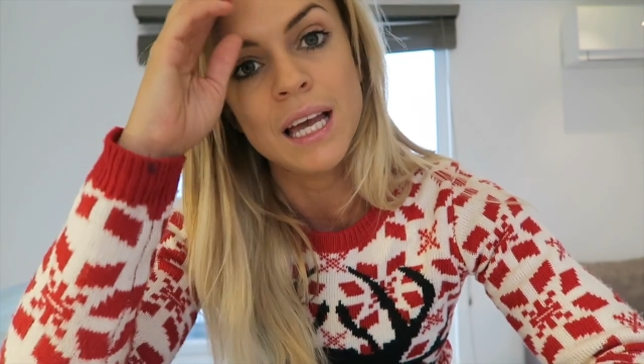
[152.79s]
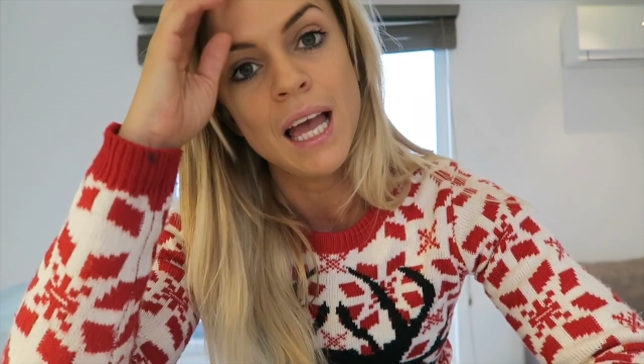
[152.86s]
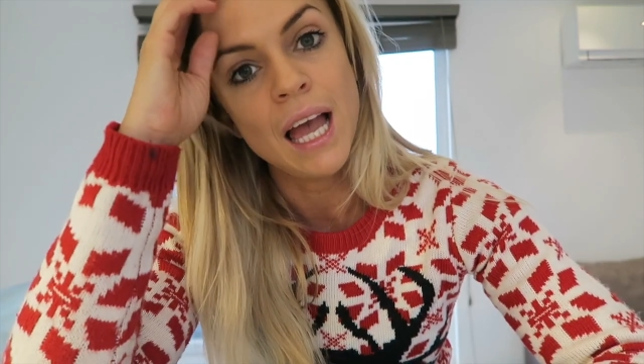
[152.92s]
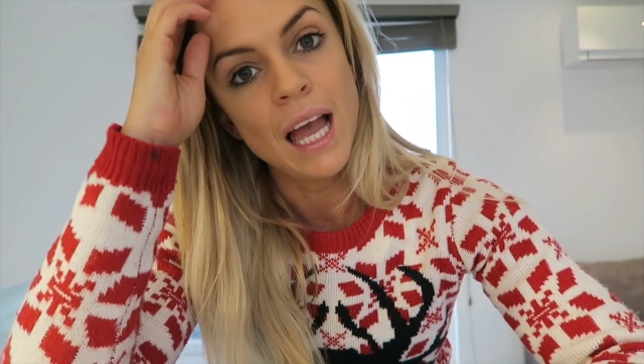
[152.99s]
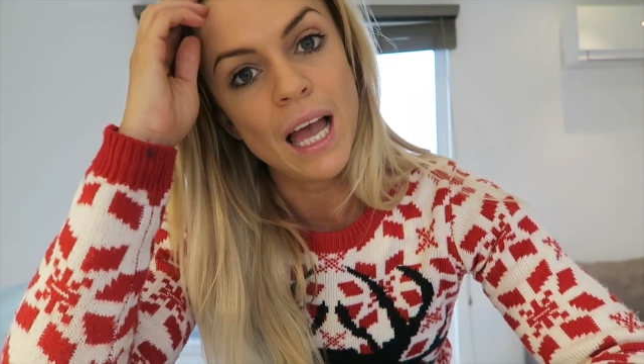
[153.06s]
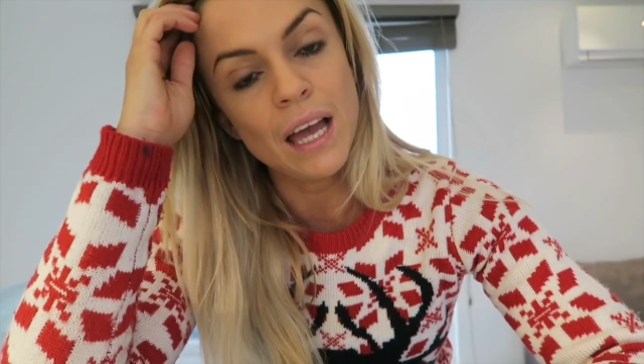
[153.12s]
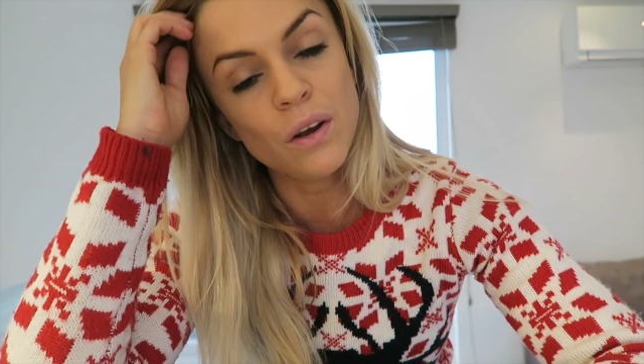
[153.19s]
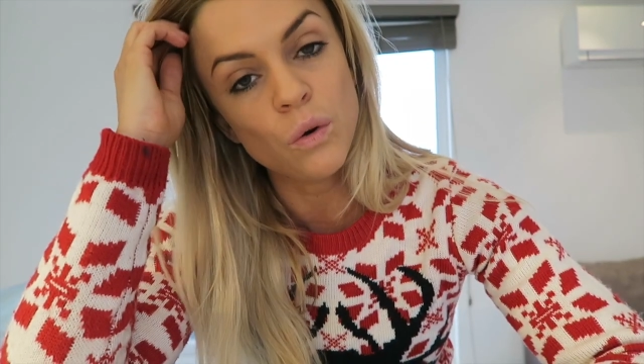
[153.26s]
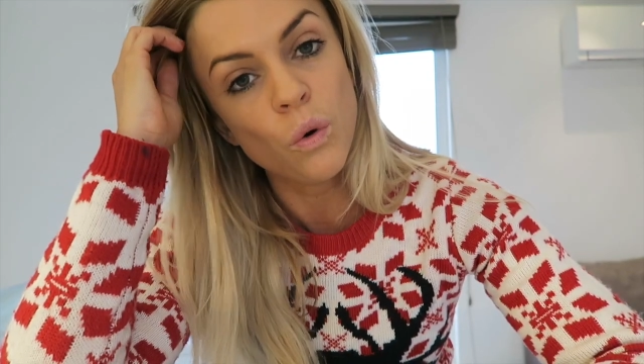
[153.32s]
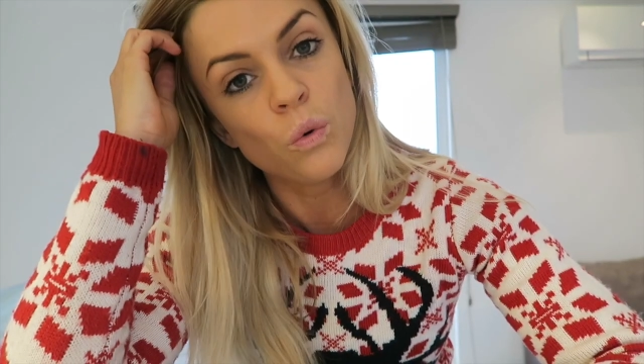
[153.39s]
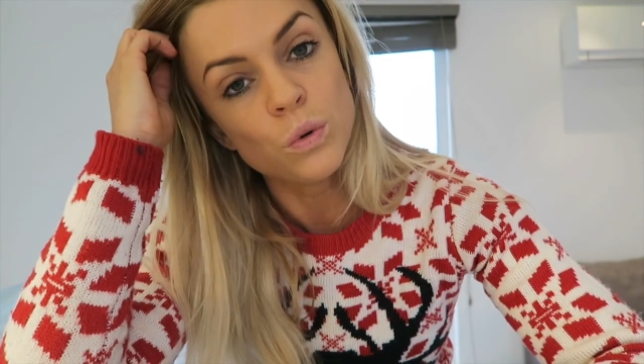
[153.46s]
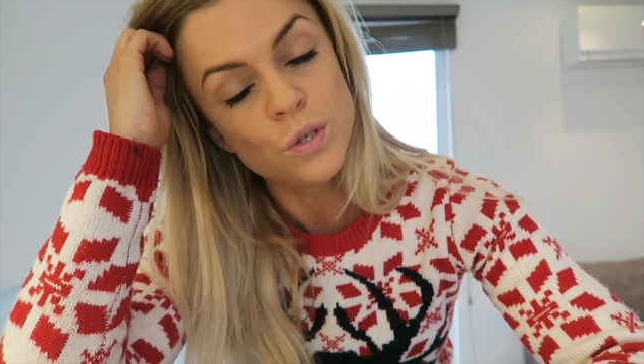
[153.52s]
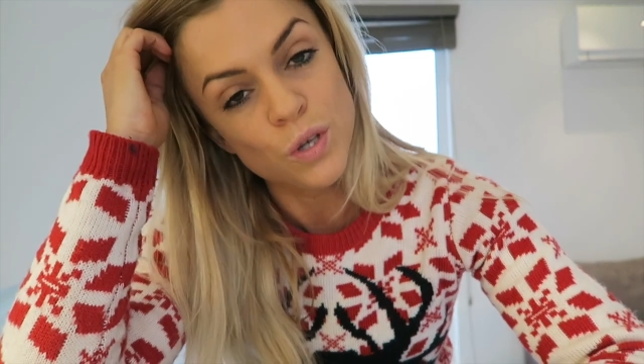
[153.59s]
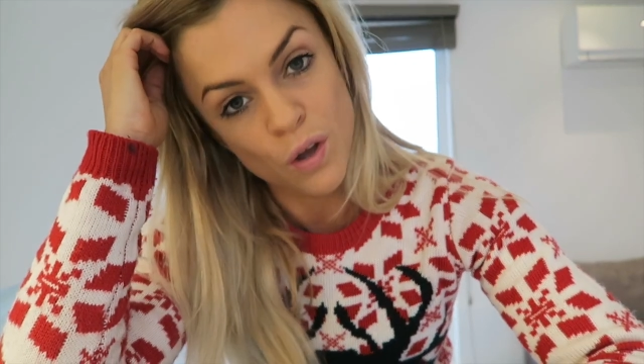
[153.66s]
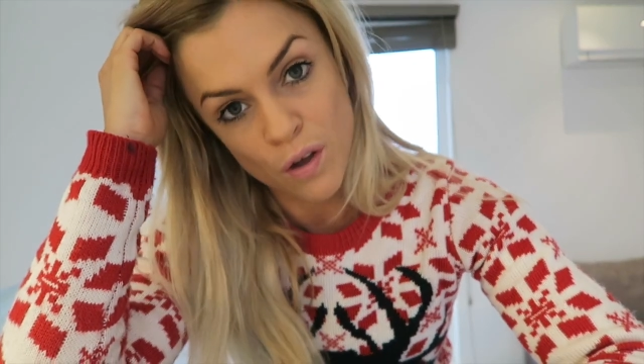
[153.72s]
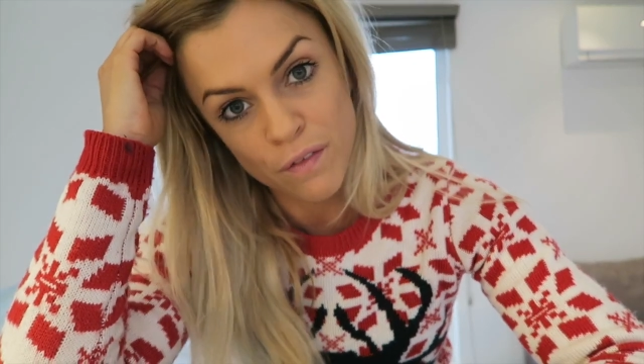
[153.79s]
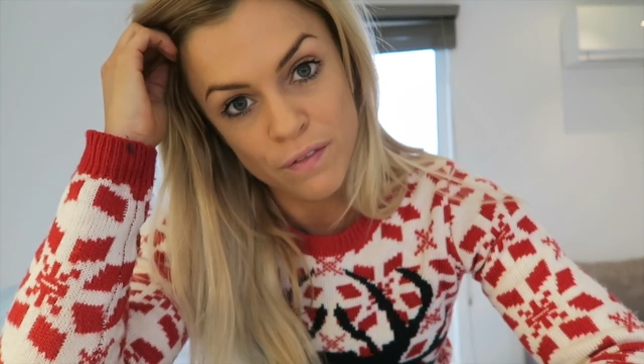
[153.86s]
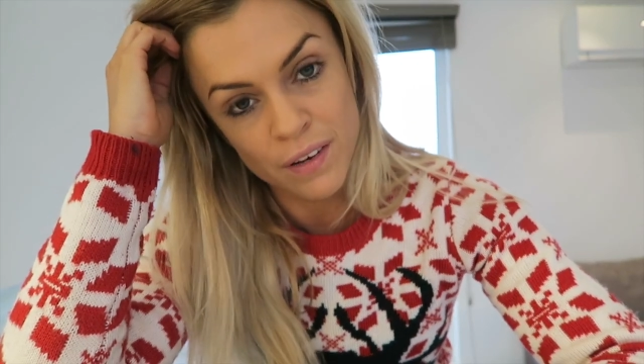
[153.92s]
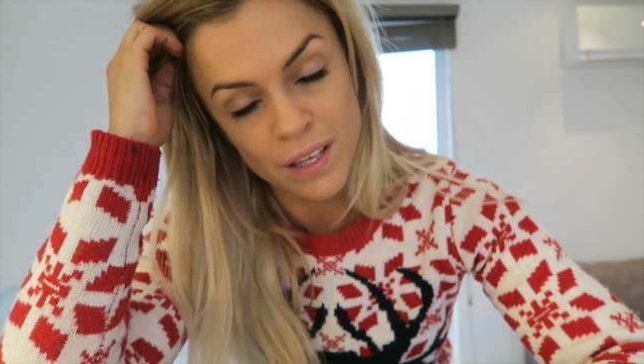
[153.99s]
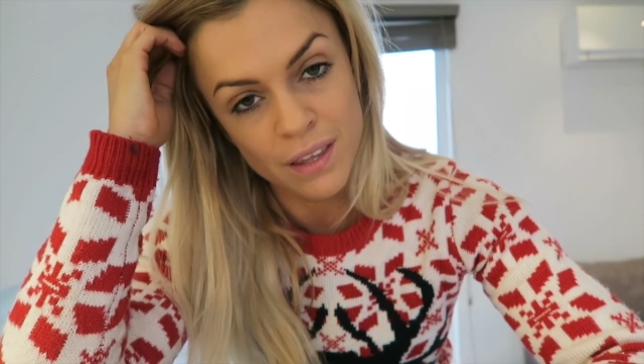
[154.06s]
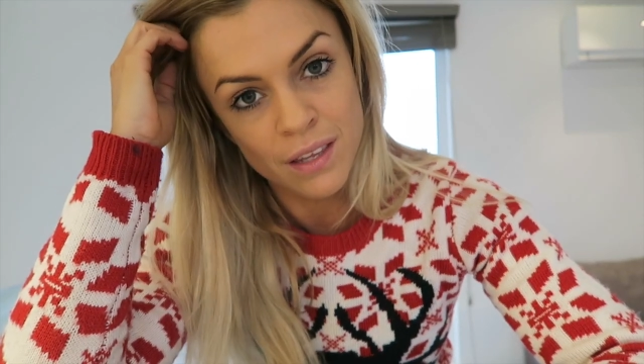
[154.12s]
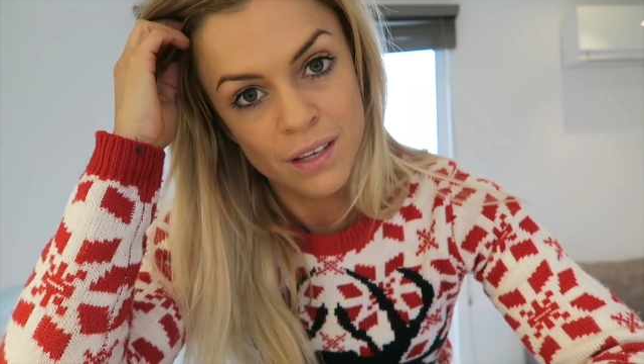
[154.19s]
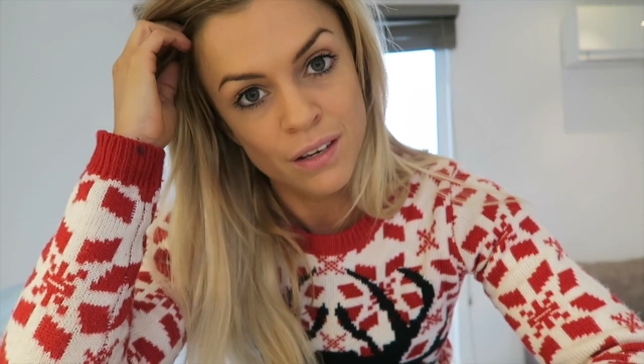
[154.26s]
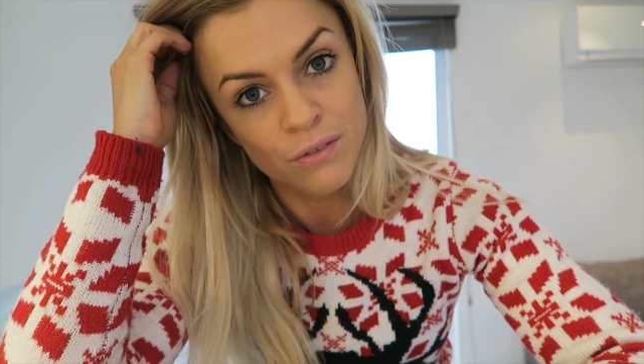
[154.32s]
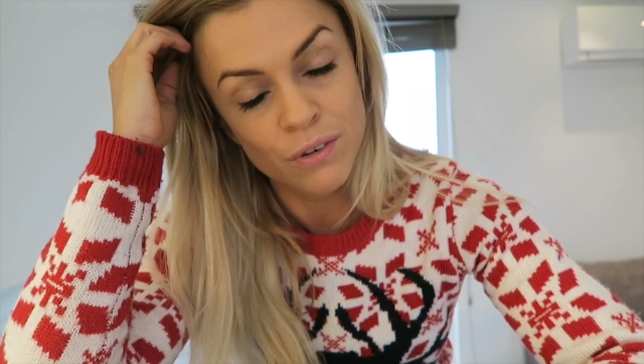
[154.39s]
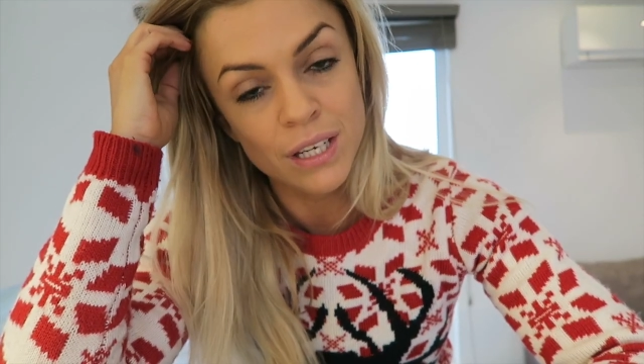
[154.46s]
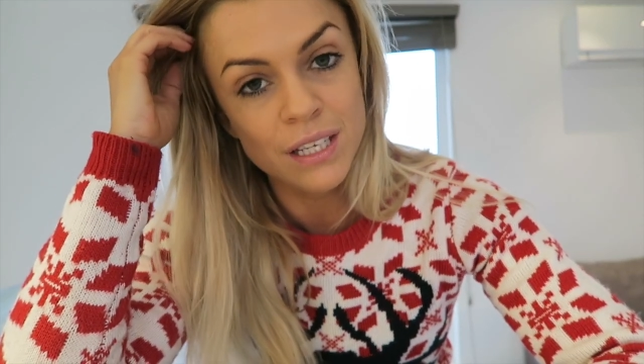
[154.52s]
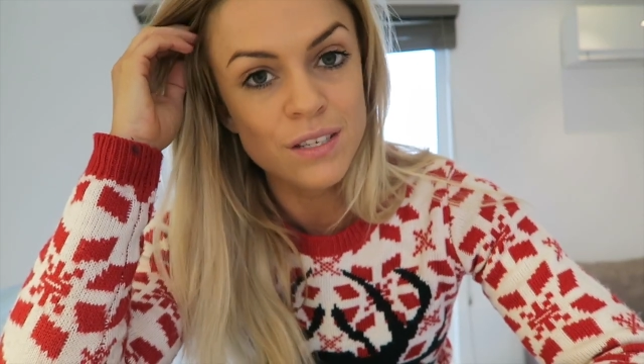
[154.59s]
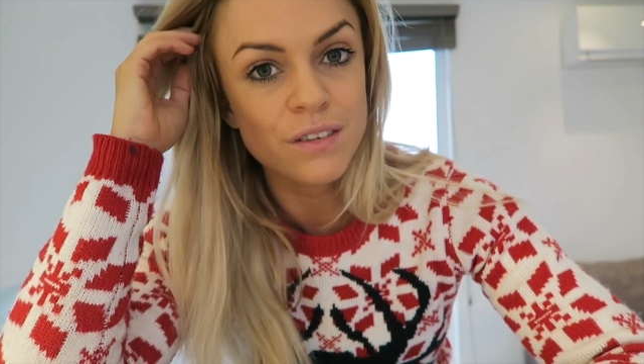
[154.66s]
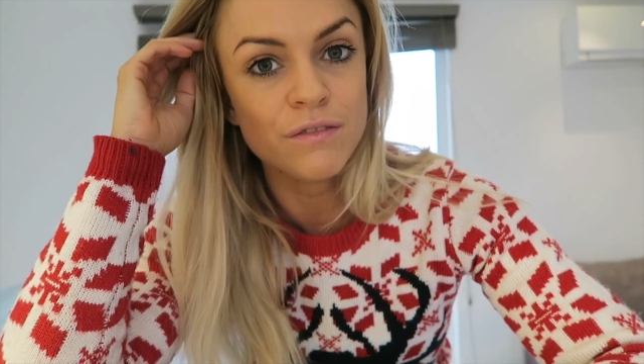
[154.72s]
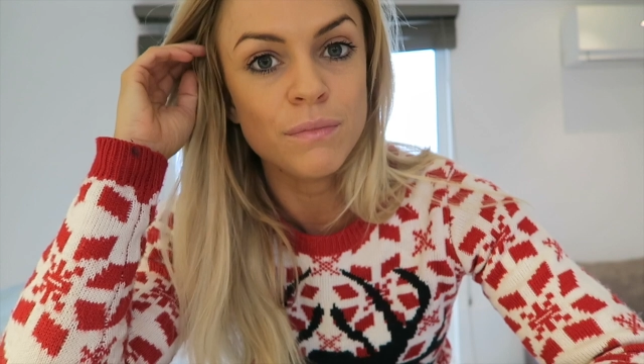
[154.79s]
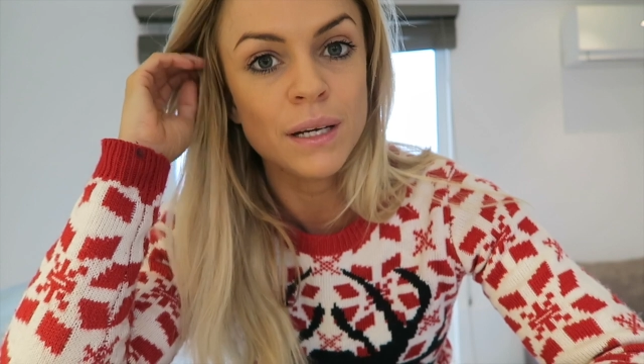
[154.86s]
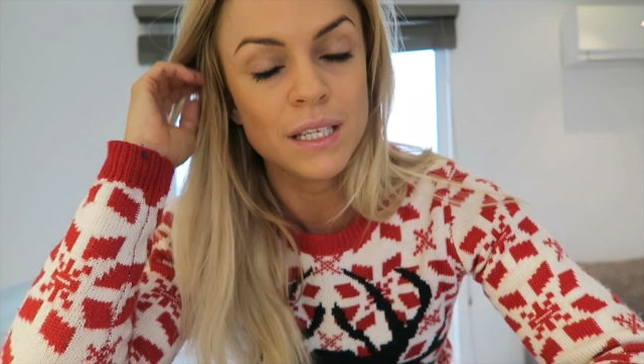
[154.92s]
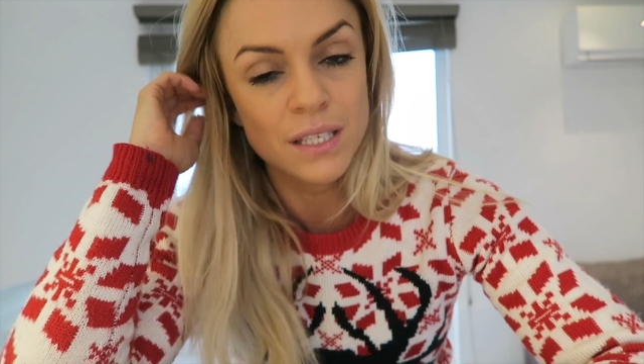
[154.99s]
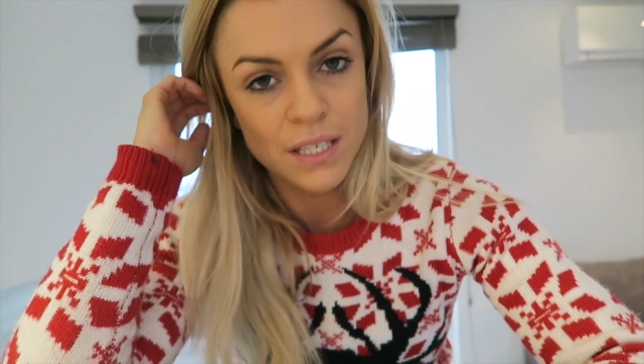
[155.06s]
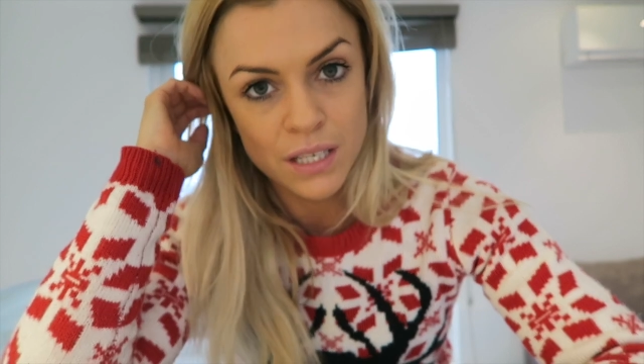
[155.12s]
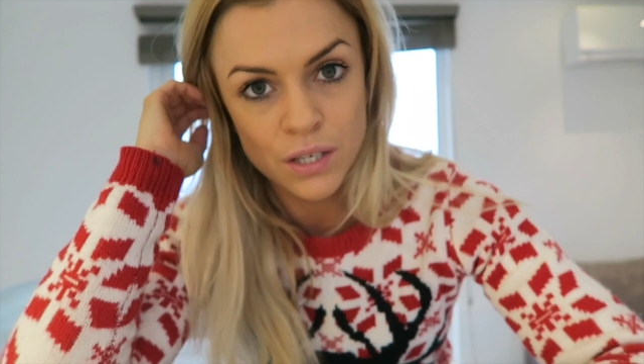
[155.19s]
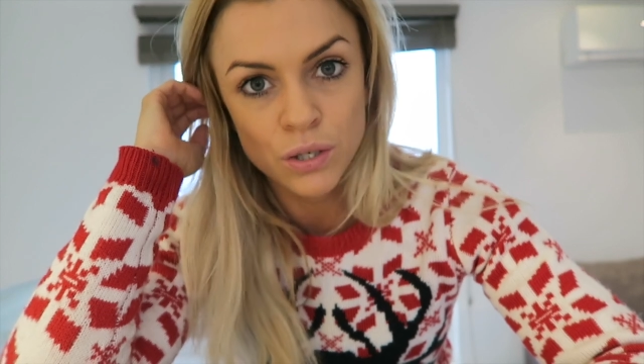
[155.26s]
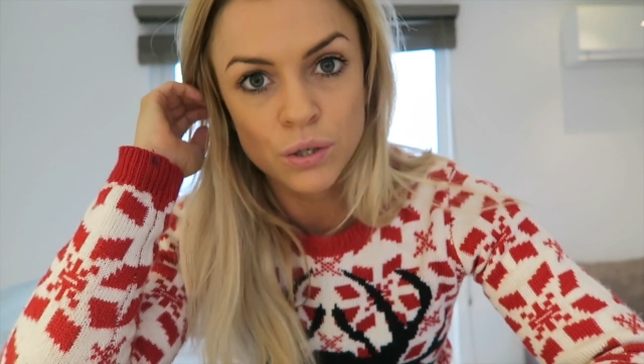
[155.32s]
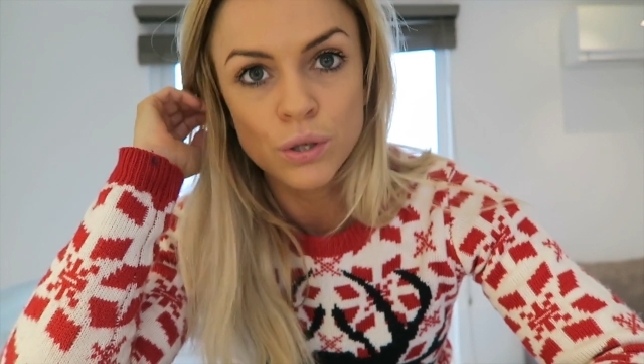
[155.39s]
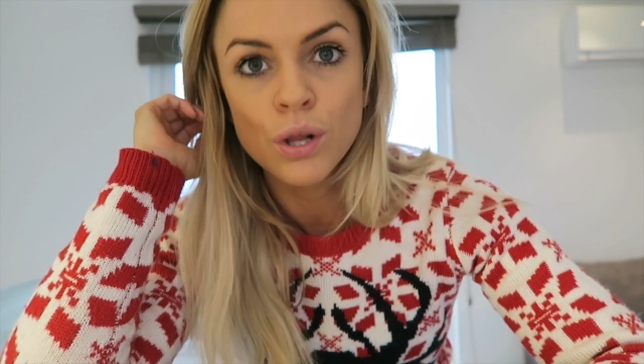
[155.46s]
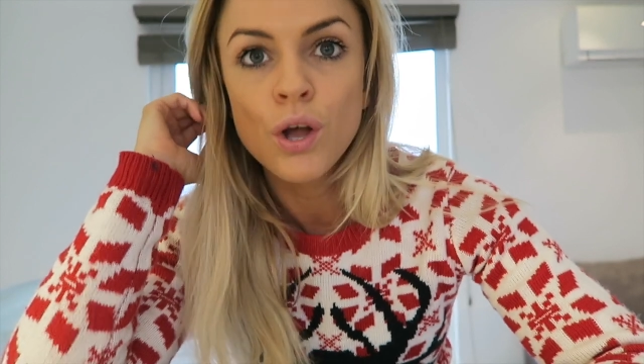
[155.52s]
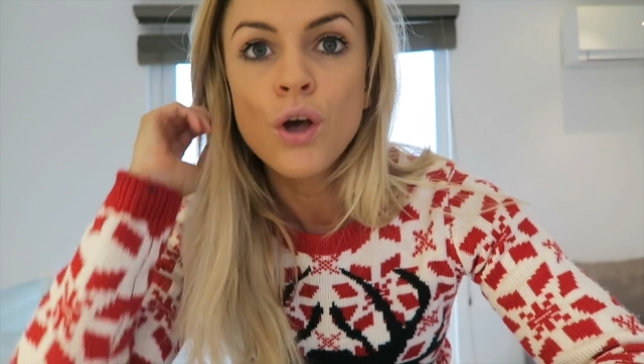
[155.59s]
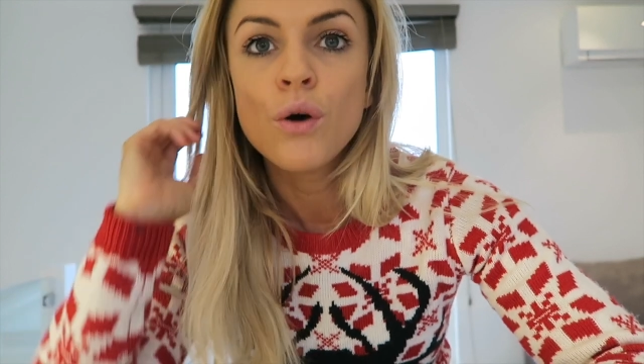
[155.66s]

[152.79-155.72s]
and also hopefully the release of my single,